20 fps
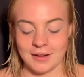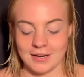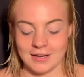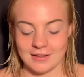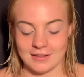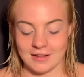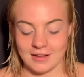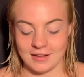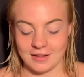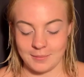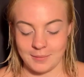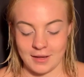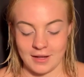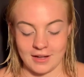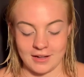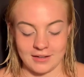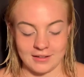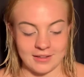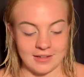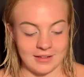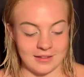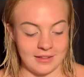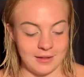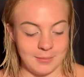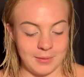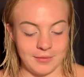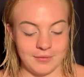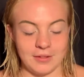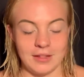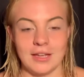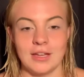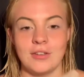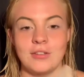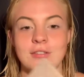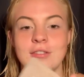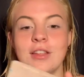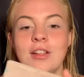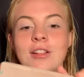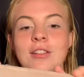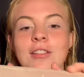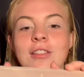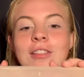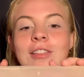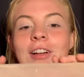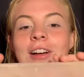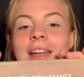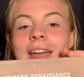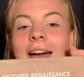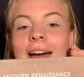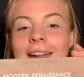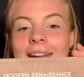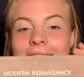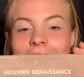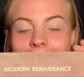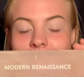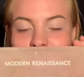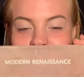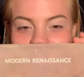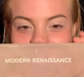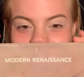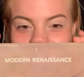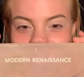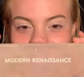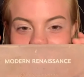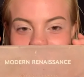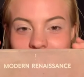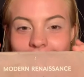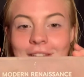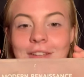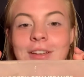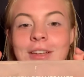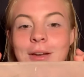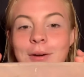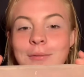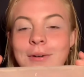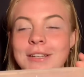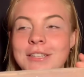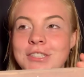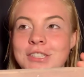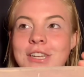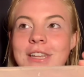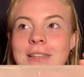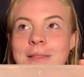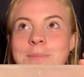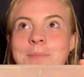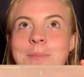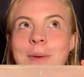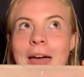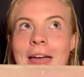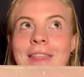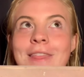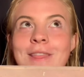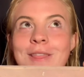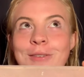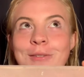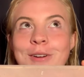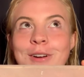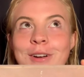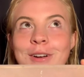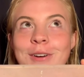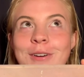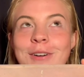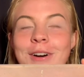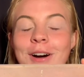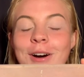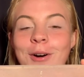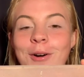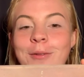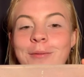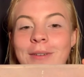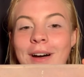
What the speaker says: Renaissance by Anastasia Beverly Hills. Look at it. Look at what she's been through. Oh